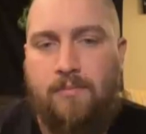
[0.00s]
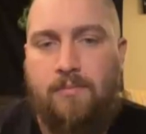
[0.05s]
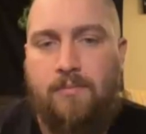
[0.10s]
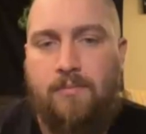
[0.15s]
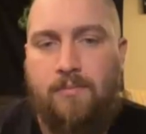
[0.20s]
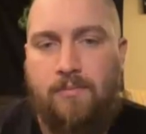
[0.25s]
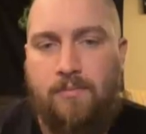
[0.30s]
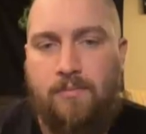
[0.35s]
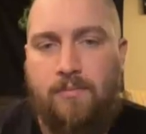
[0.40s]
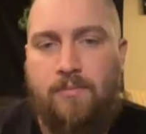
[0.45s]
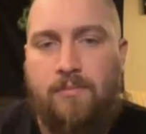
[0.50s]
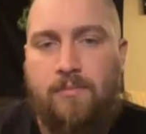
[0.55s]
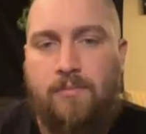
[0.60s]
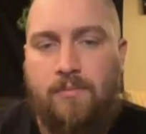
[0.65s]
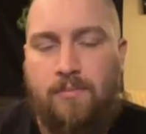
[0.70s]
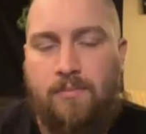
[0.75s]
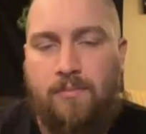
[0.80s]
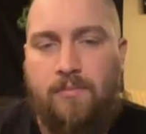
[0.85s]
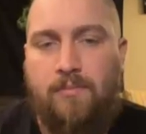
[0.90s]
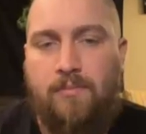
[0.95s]

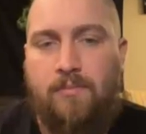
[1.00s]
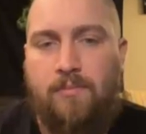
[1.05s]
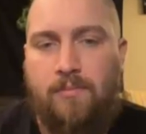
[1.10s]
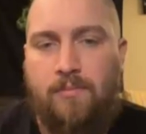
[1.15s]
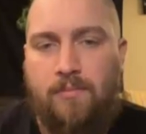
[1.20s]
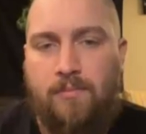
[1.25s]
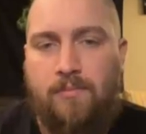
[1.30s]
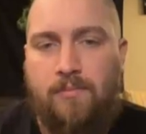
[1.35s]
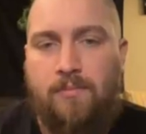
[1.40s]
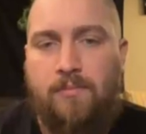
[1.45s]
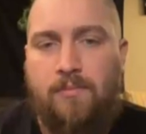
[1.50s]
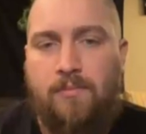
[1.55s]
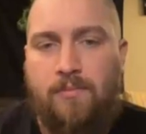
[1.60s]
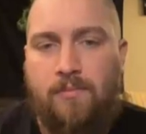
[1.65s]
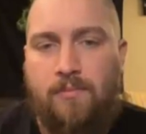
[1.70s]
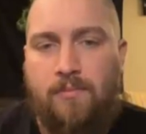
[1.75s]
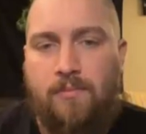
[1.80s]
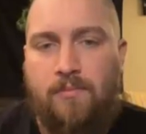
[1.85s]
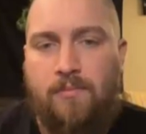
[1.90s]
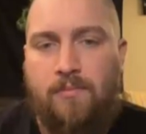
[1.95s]

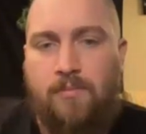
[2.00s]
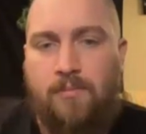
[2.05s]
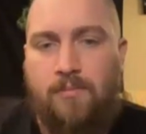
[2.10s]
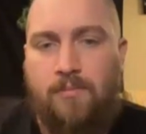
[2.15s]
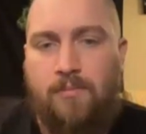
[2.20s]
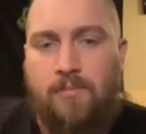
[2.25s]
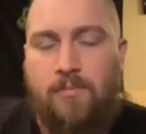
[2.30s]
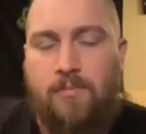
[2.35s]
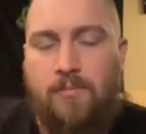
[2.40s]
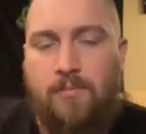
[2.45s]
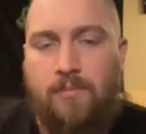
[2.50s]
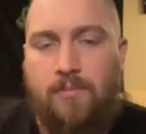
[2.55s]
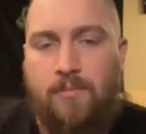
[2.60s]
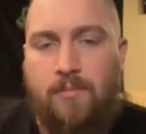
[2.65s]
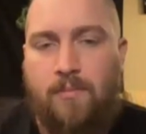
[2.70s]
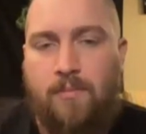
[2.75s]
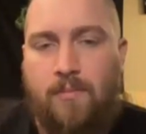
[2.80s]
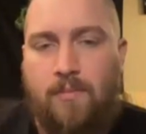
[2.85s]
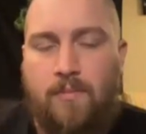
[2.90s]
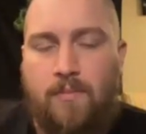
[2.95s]

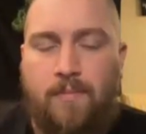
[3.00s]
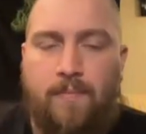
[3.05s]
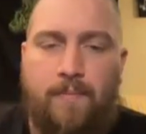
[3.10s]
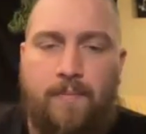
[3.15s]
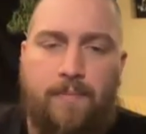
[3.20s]
The person shown says nothing.